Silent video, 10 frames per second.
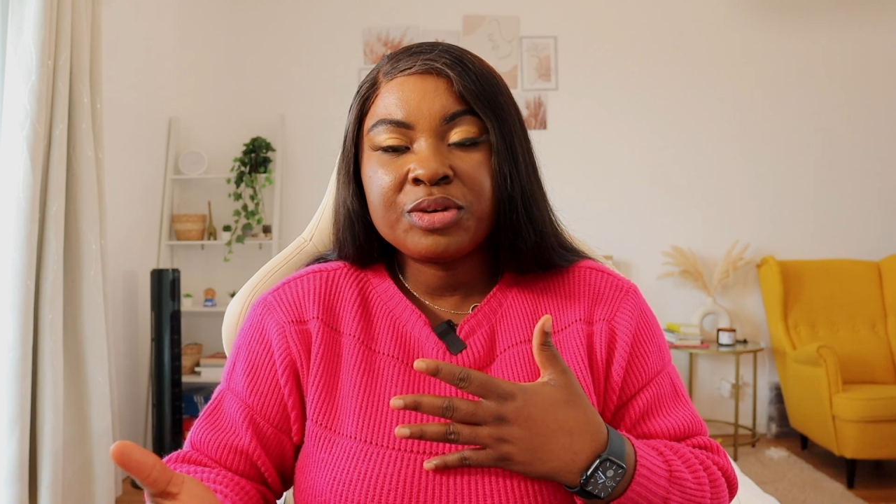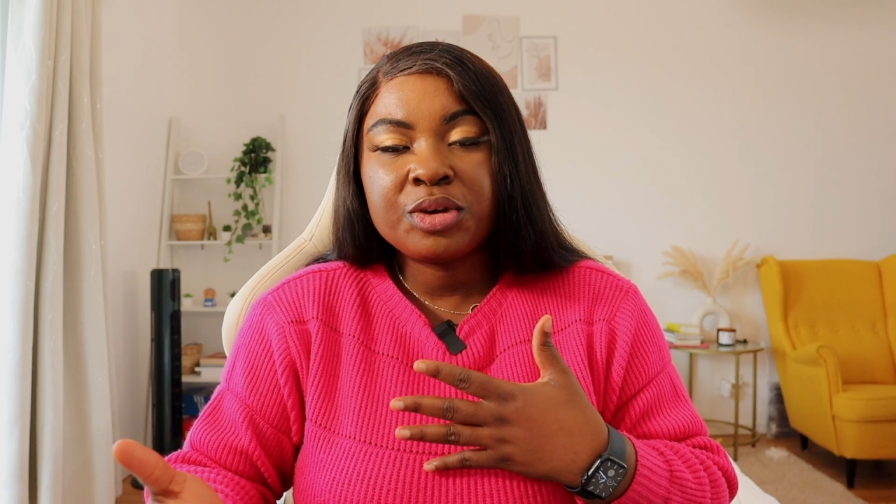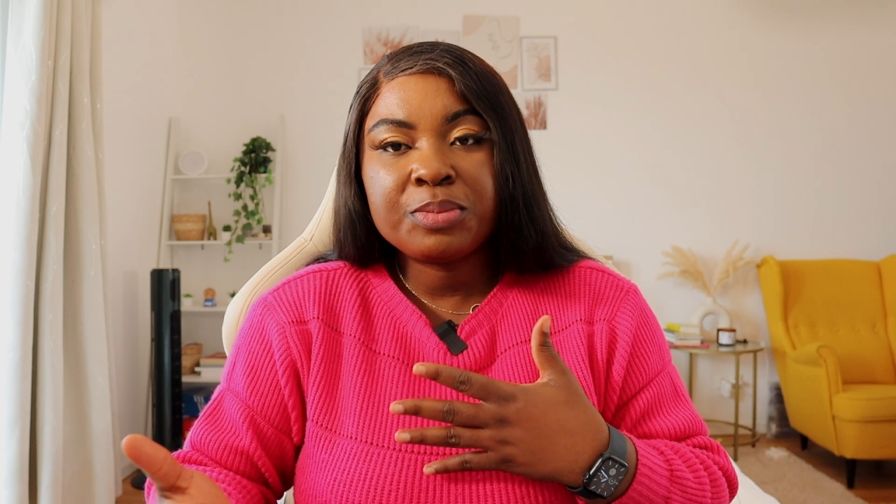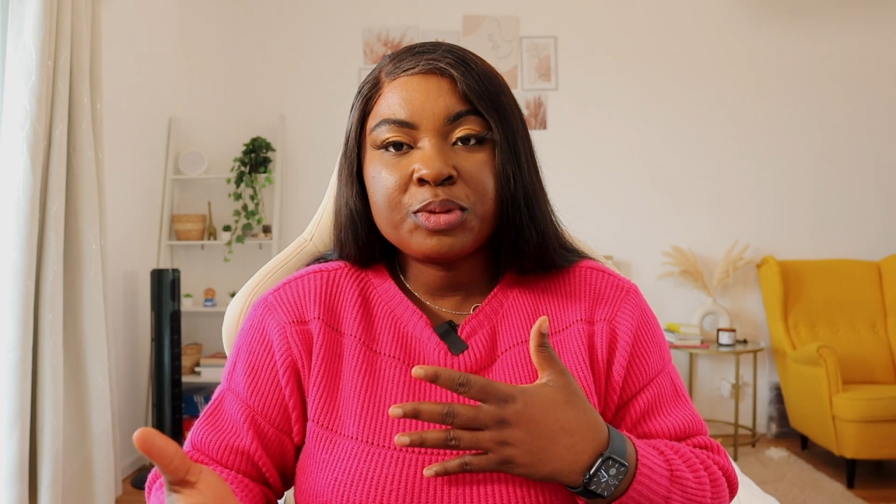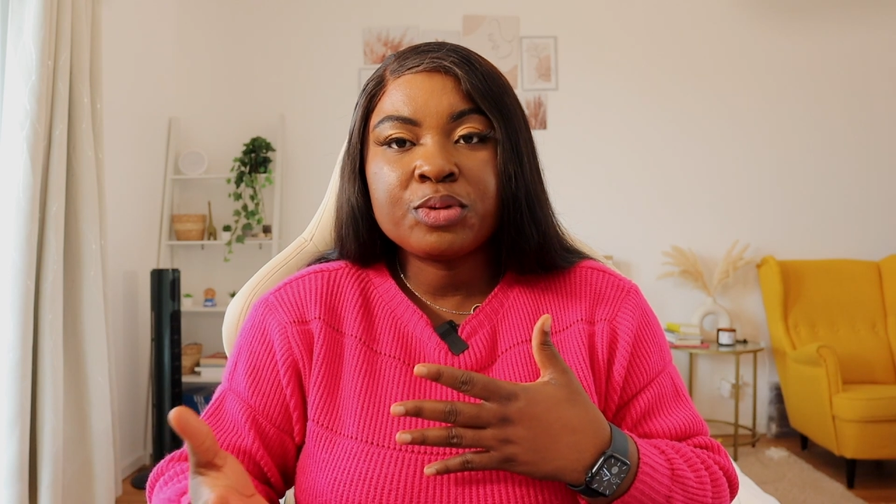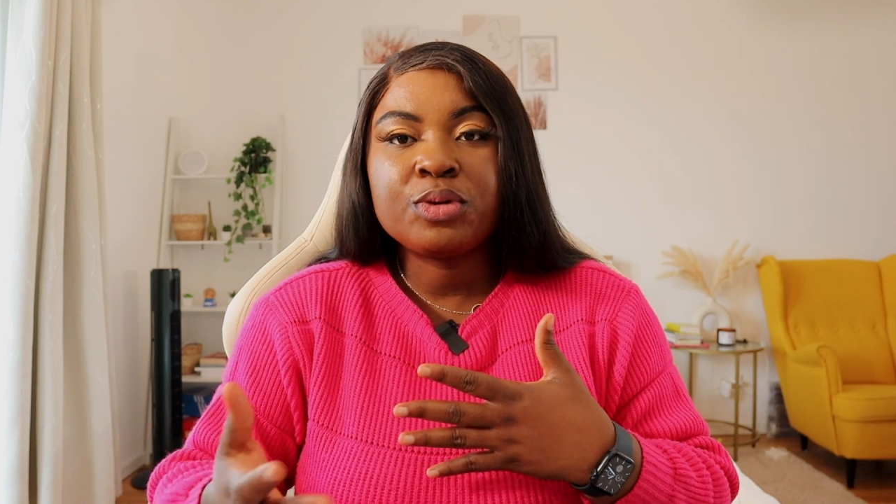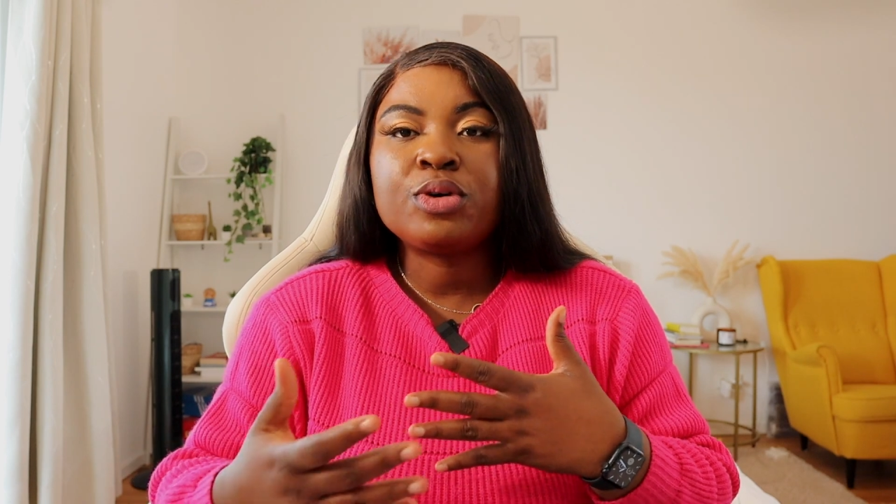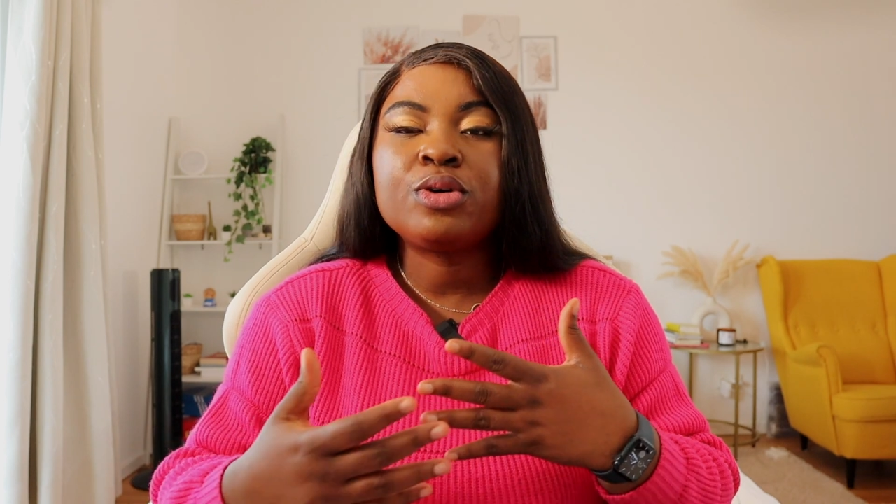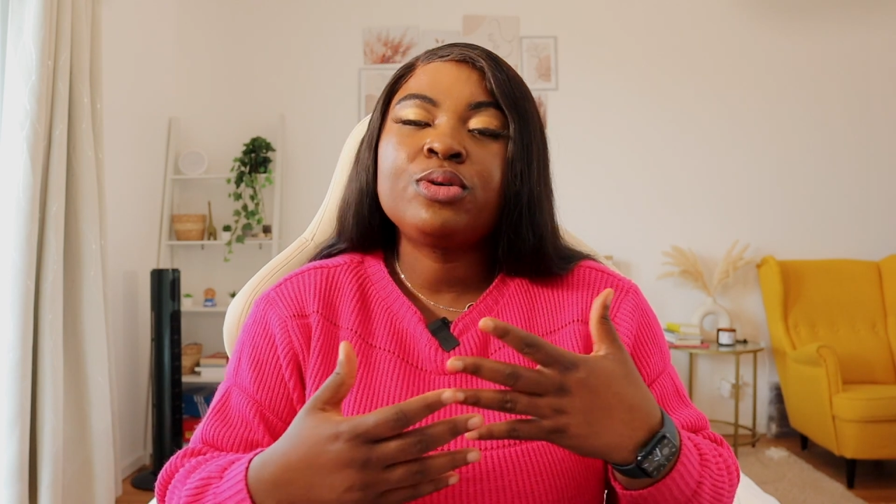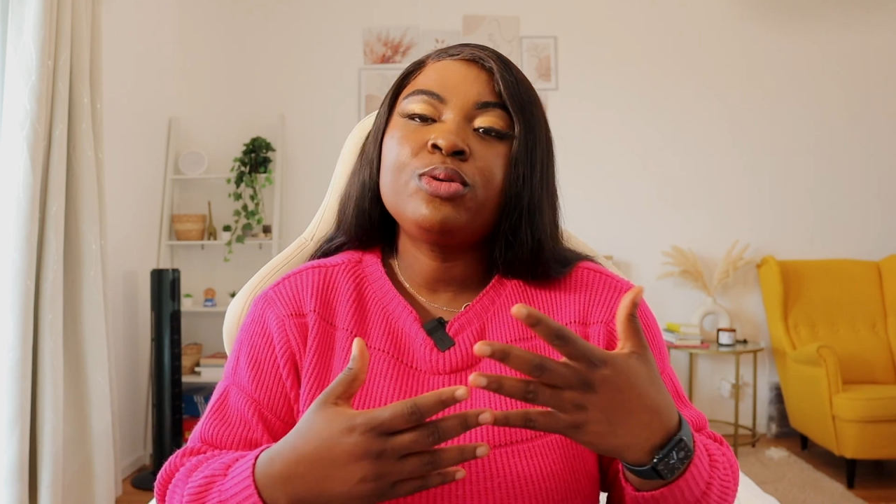in crypto
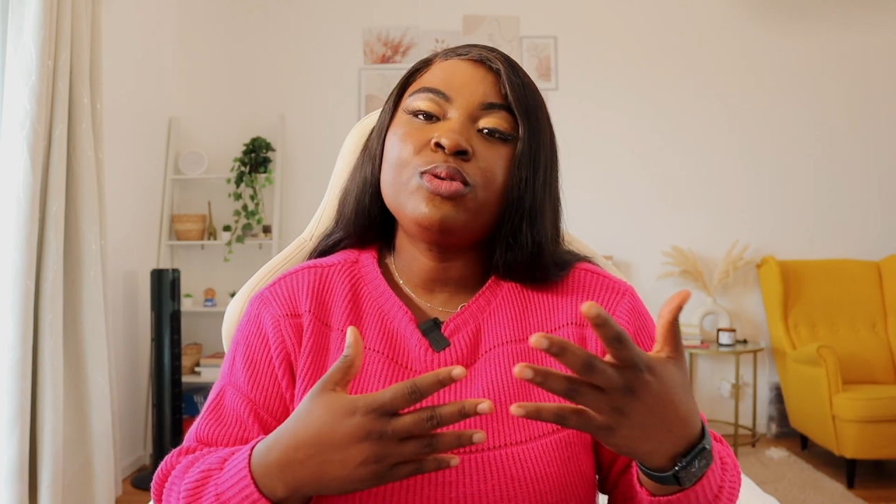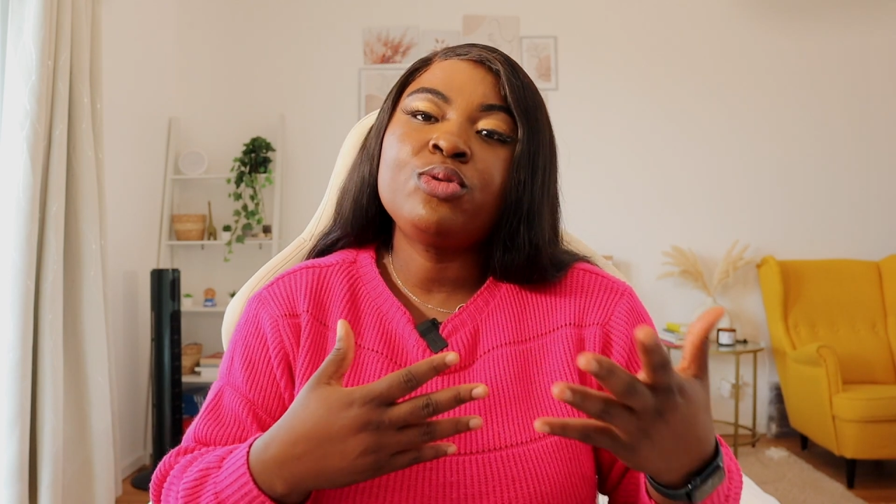or